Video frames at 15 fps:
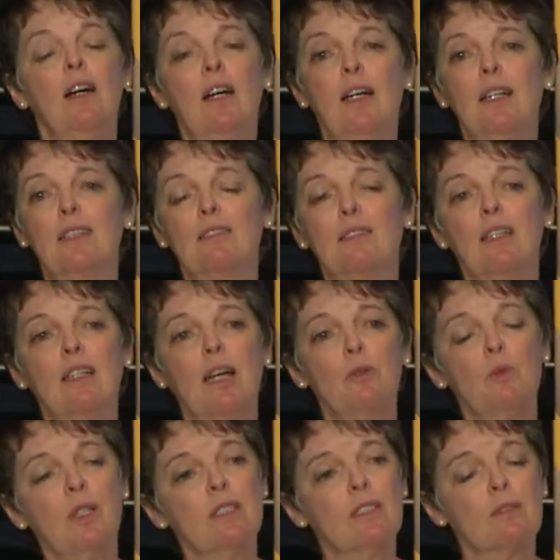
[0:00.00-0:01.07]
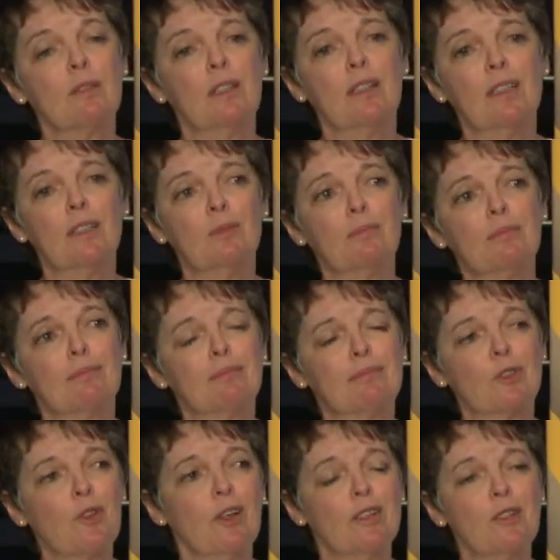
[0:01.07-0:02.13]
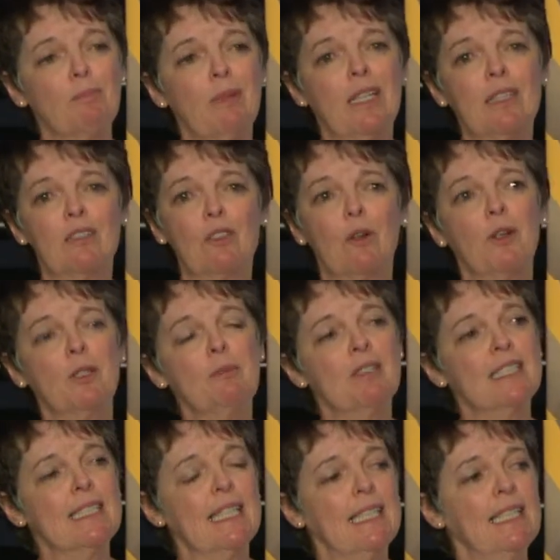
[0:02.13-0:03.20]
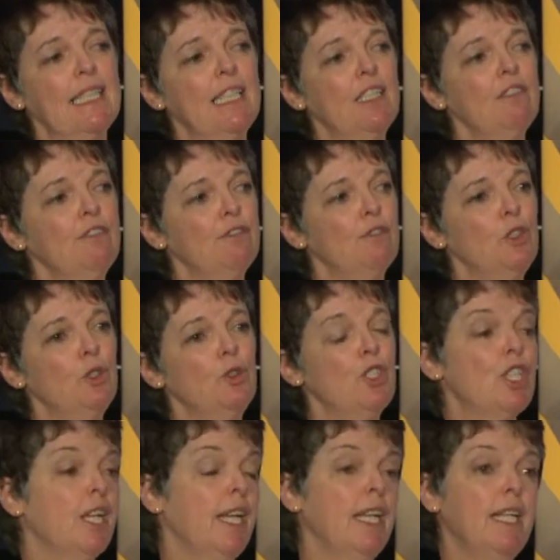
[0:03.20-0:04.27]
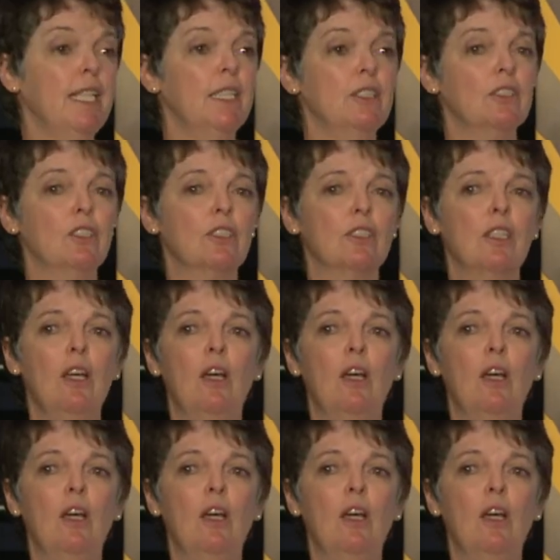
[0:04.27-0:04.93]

Uh, I once, uh, trying to make this argument, said if you changed